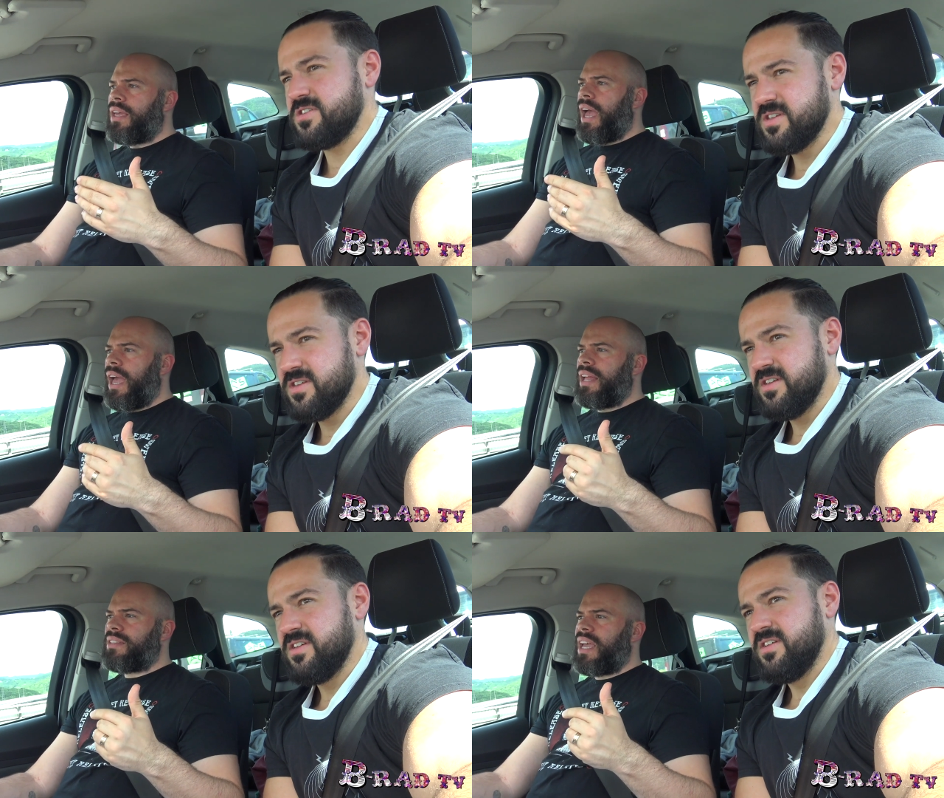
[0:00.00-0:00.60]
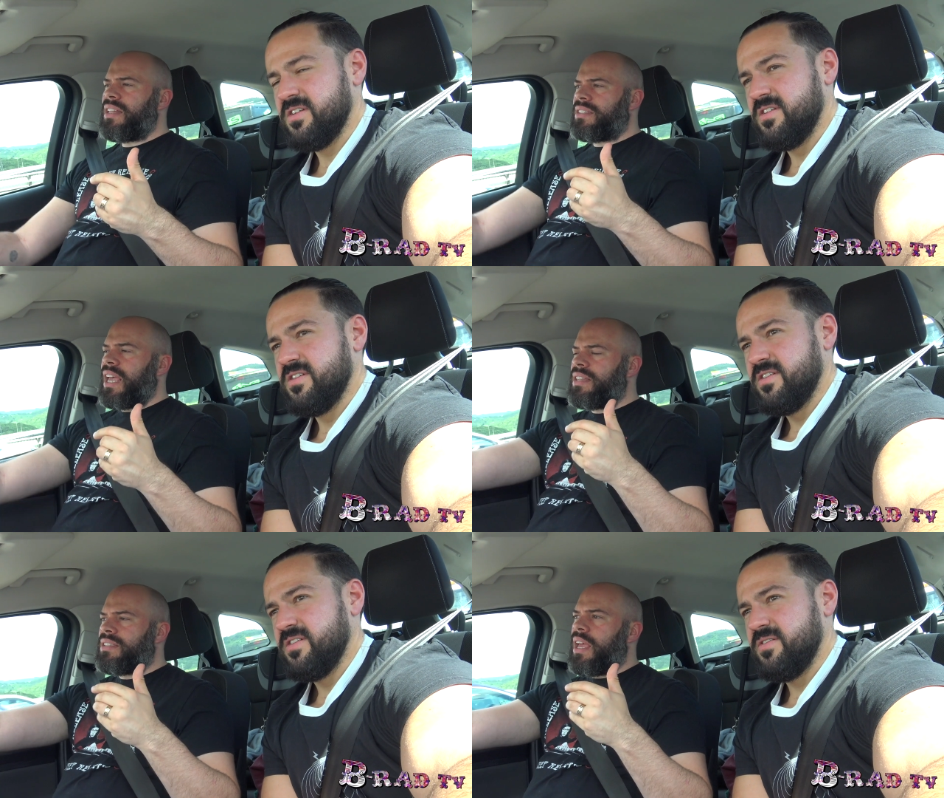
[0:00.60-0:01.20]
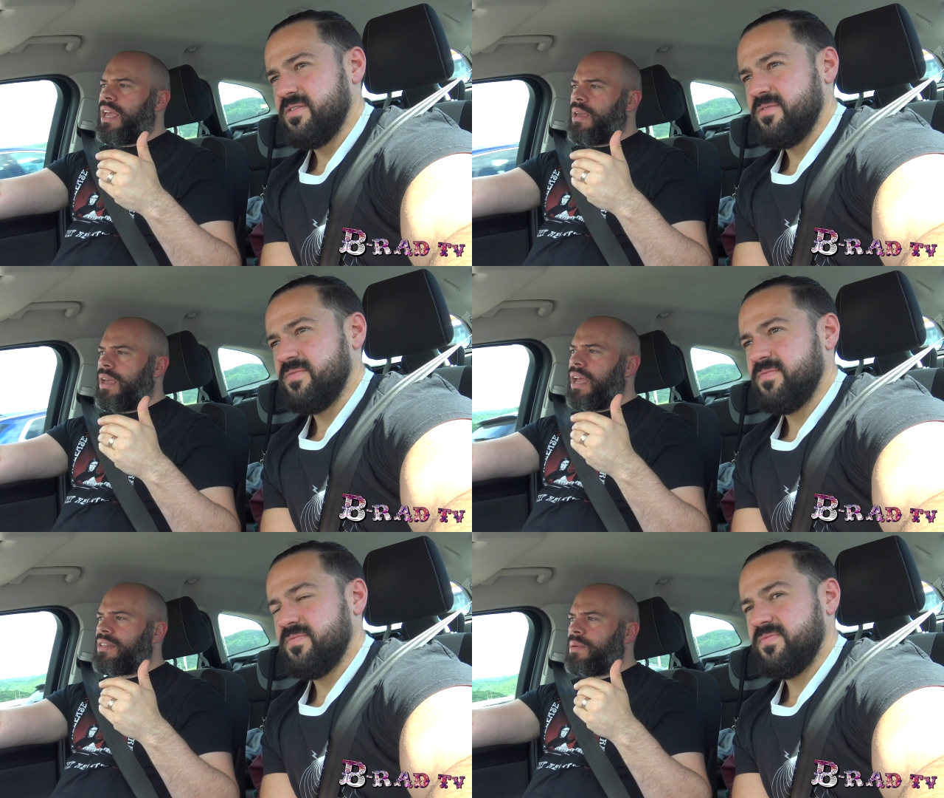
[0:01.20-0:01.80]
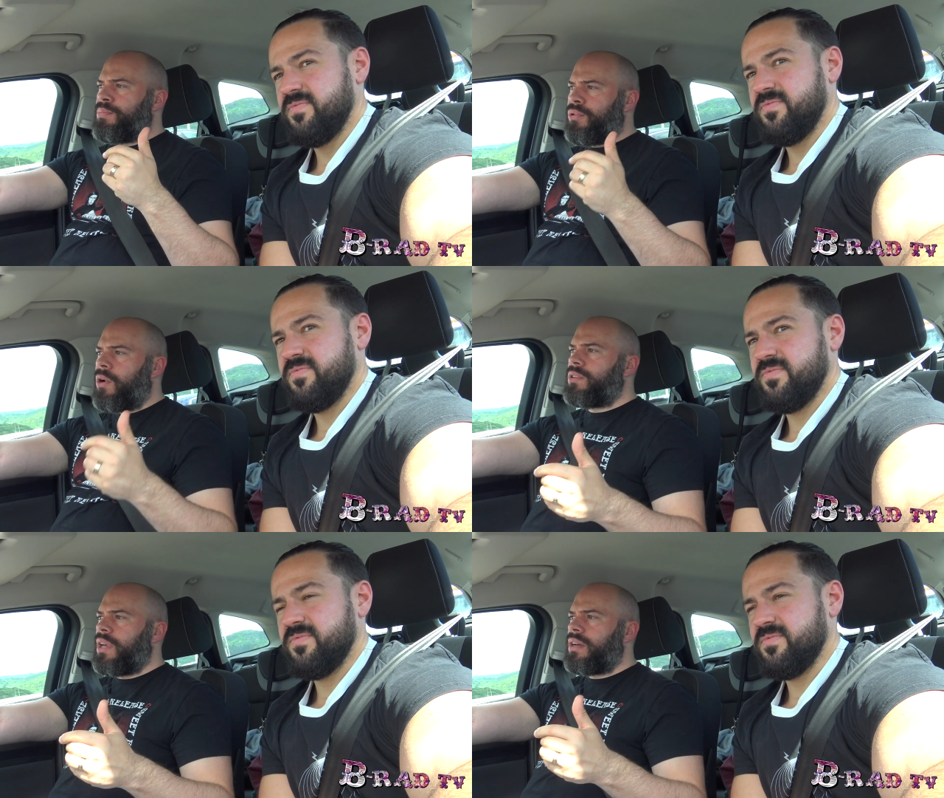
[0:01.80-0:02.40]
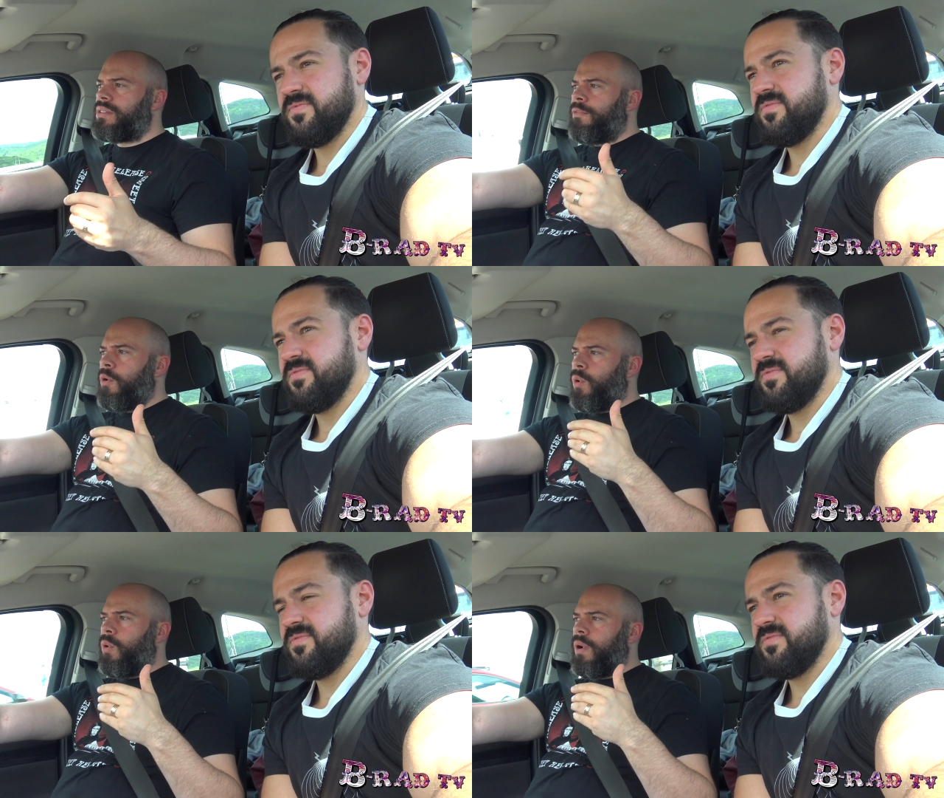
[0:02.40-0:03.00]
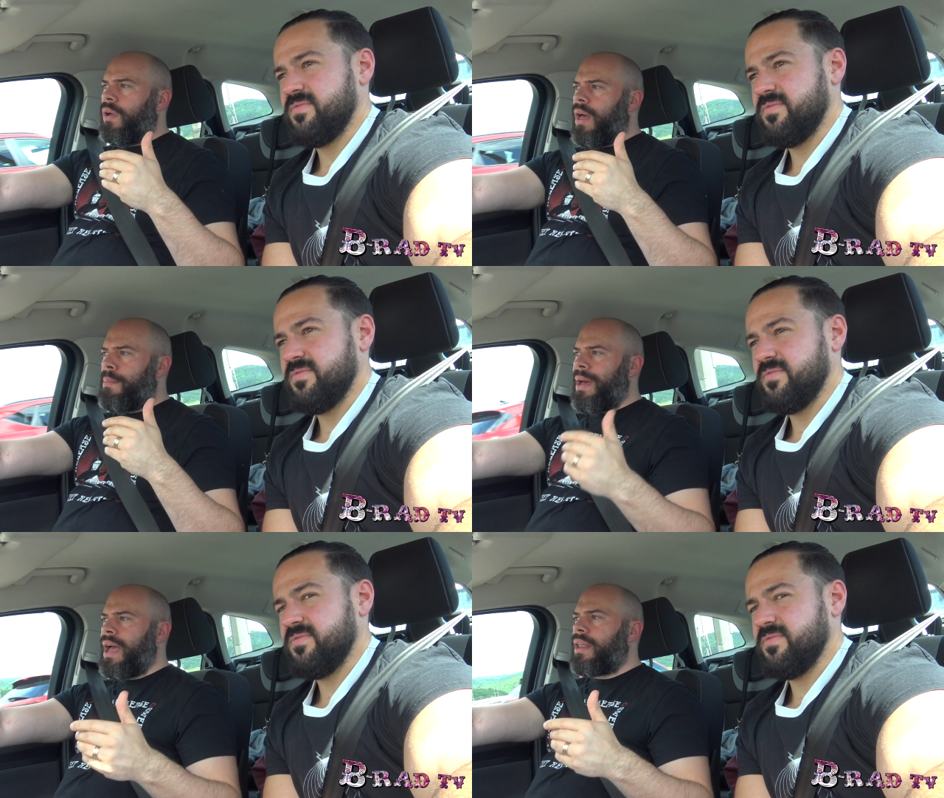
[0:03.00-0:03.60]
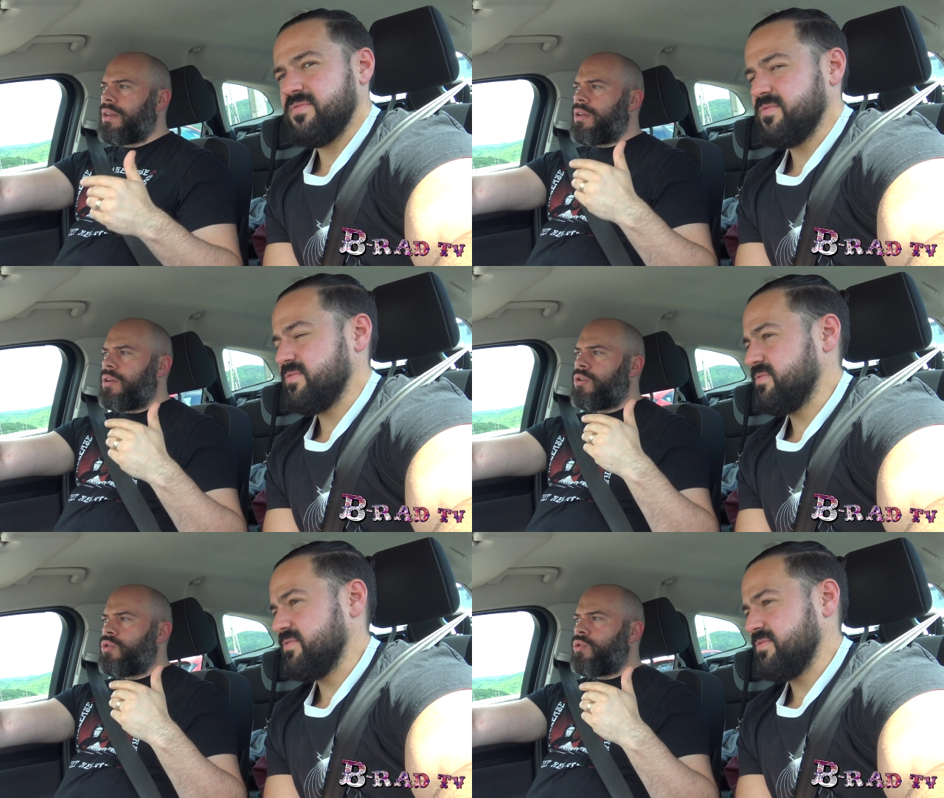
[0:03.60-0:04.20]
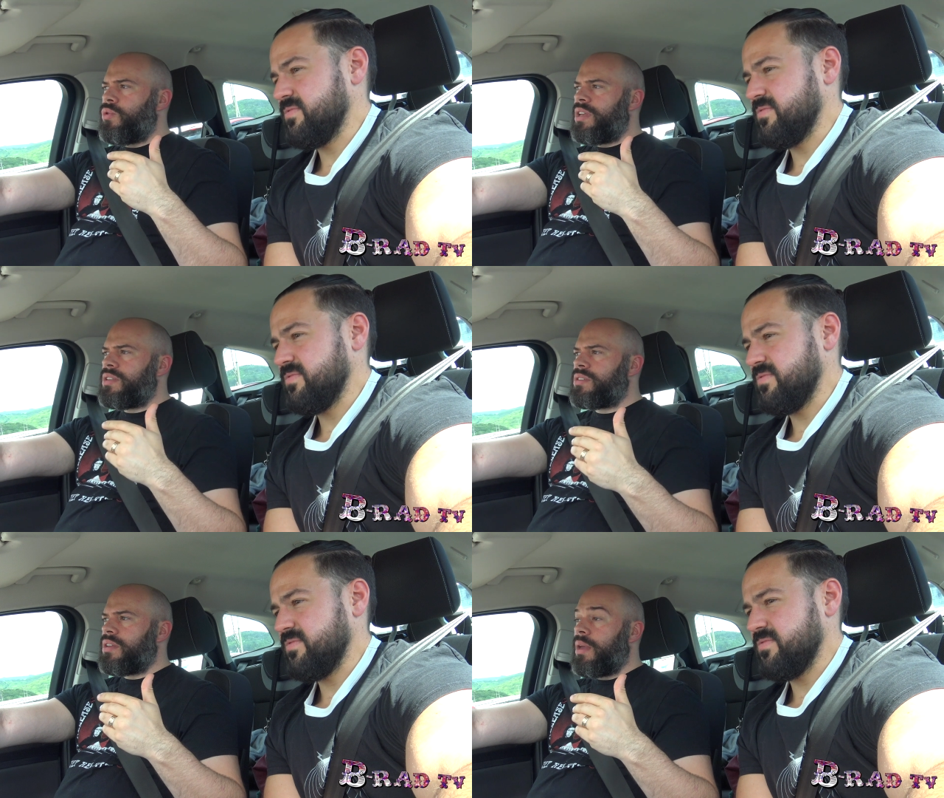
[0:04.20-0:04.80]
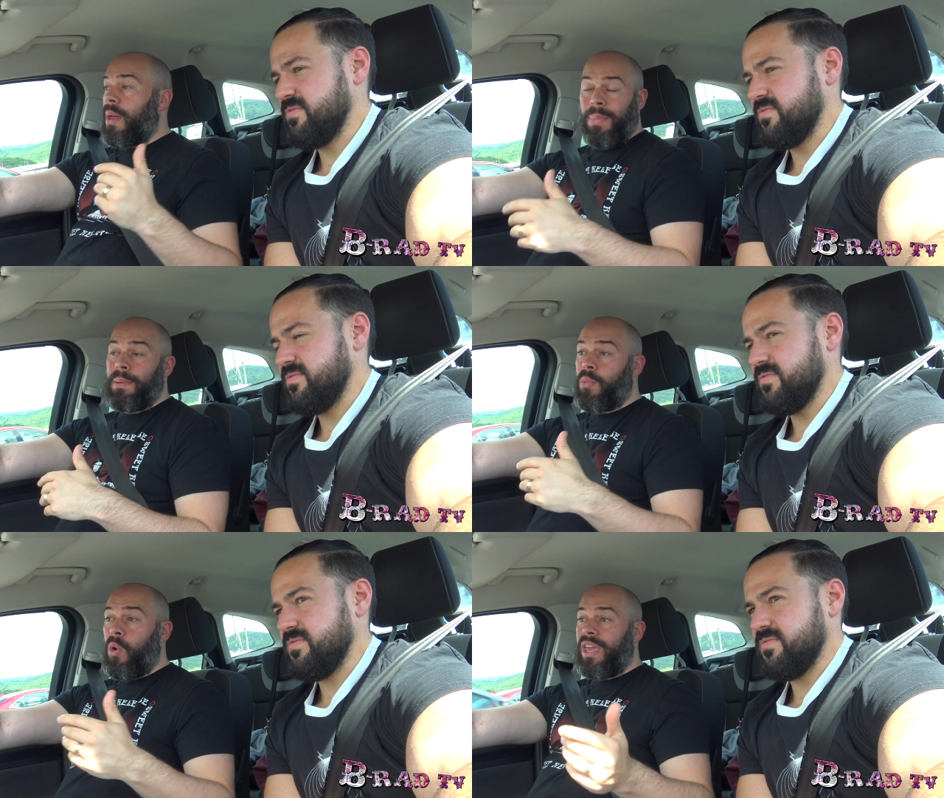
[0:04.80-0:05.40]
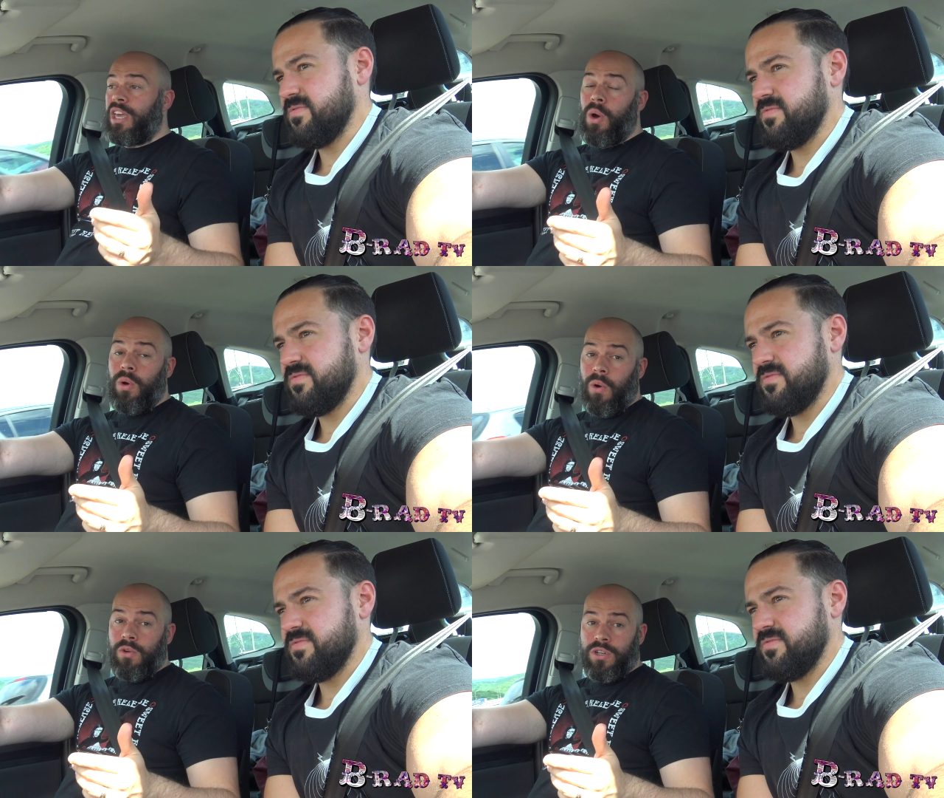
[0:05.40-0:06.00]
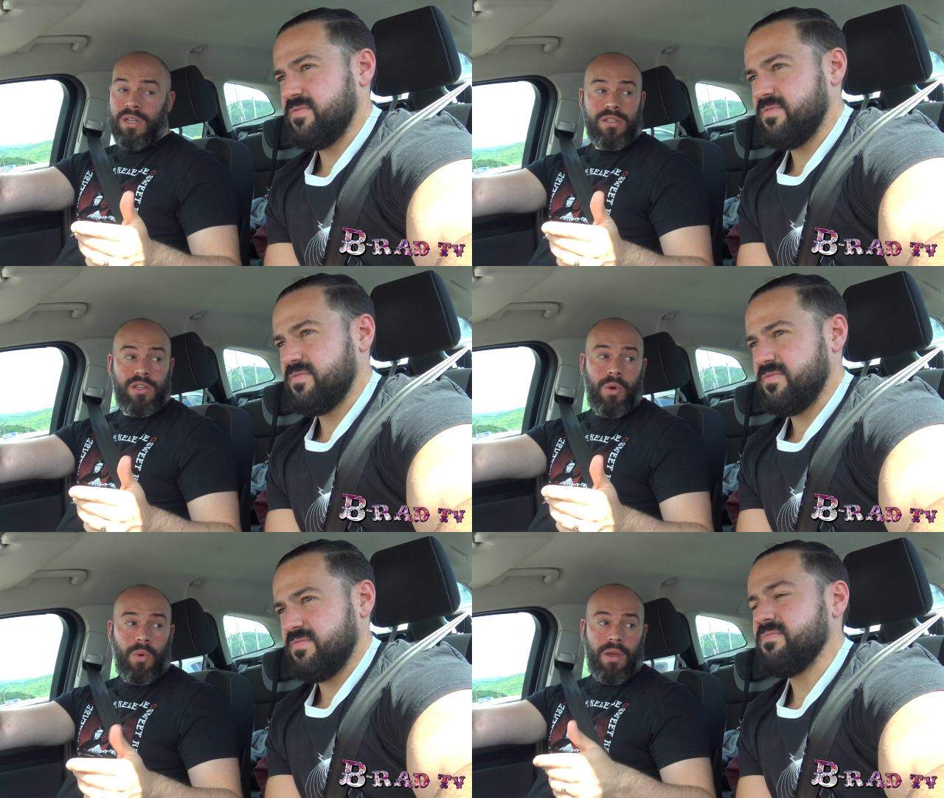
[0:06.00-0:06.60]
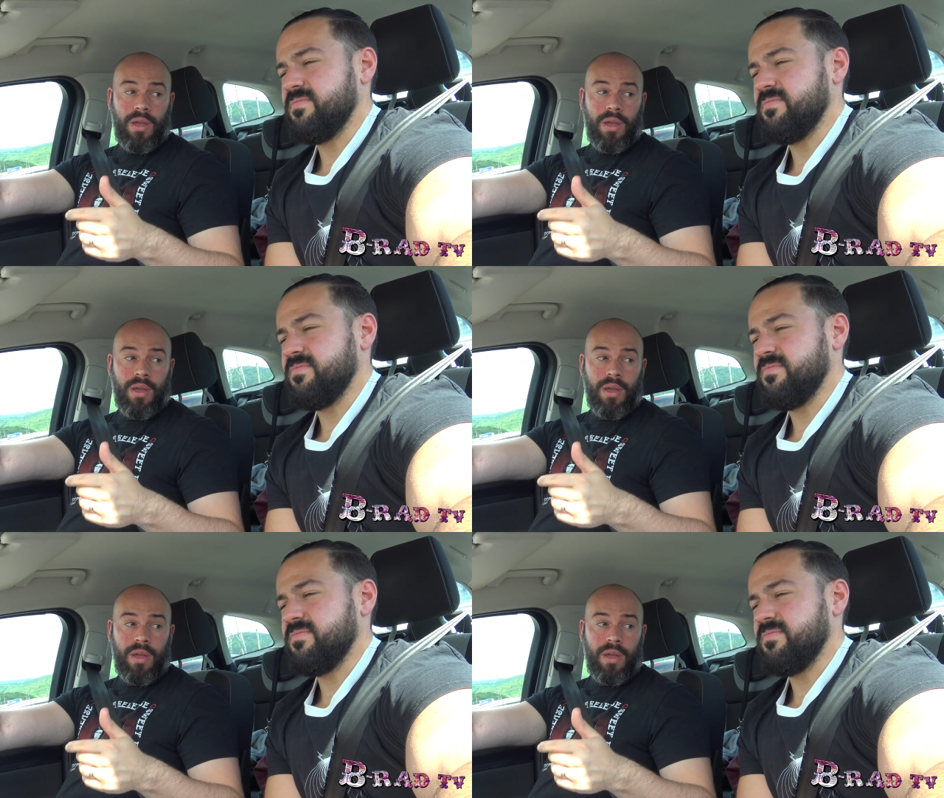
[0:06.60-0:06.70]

Speaker 1: Yeah, it's, it's, it's, a, it's a product for a man who is a bit more eco-conscious. You know,